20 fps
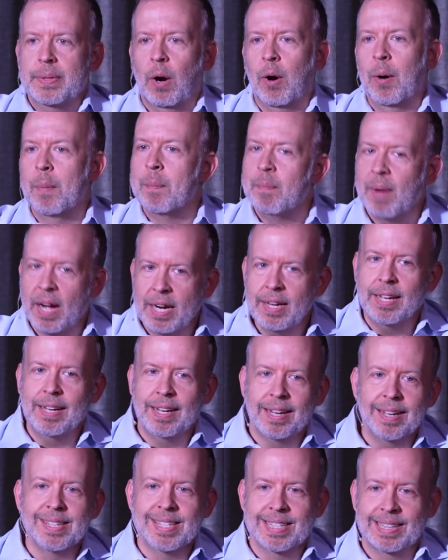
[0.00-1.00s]
our
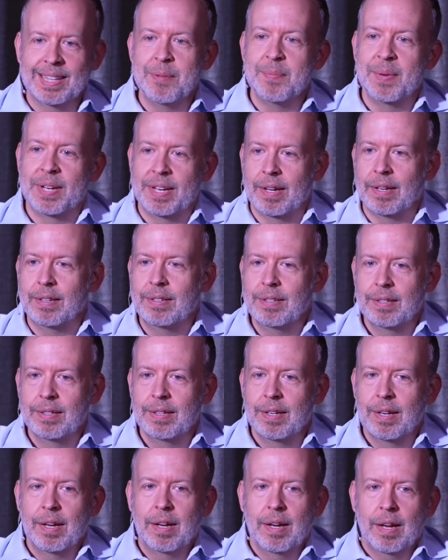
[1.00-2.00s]
money is limited
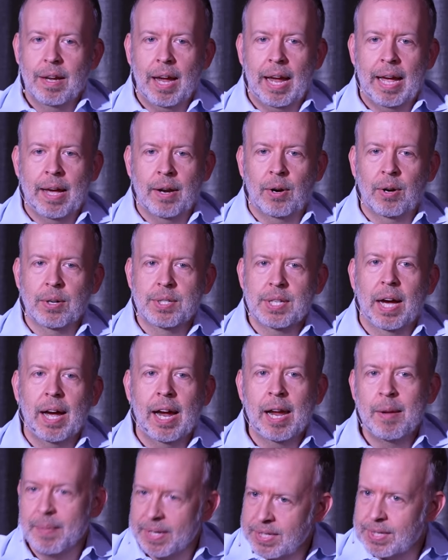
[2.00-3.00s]
and our
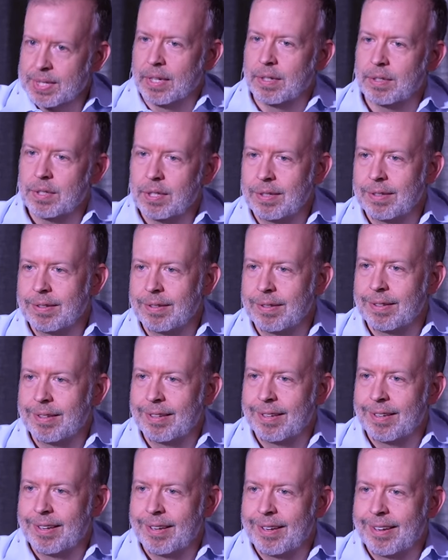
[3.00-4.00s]
time isn't,
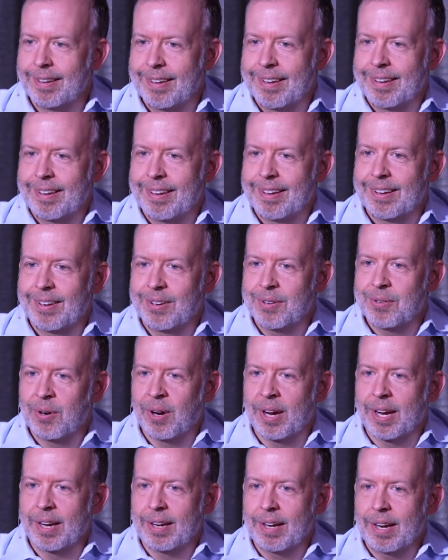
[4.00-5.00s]

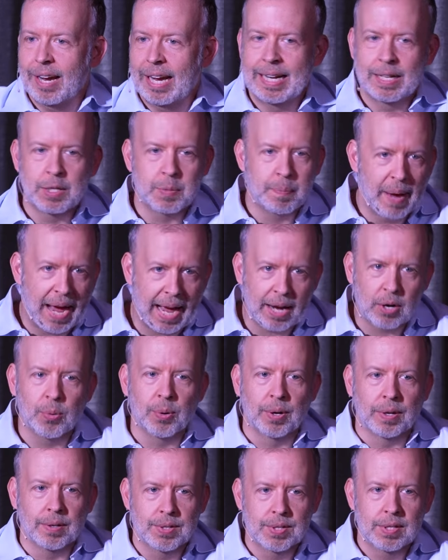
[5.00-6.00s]
right? And it's
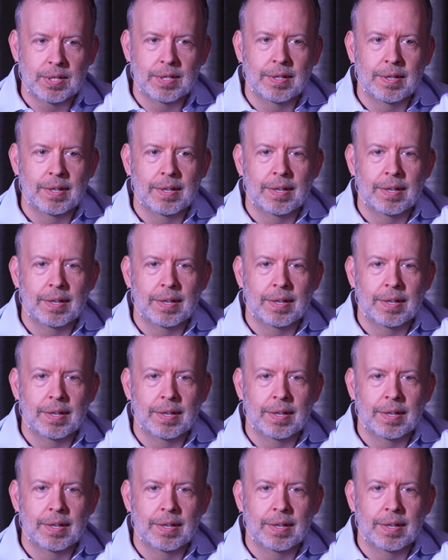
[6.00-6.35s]
backwards.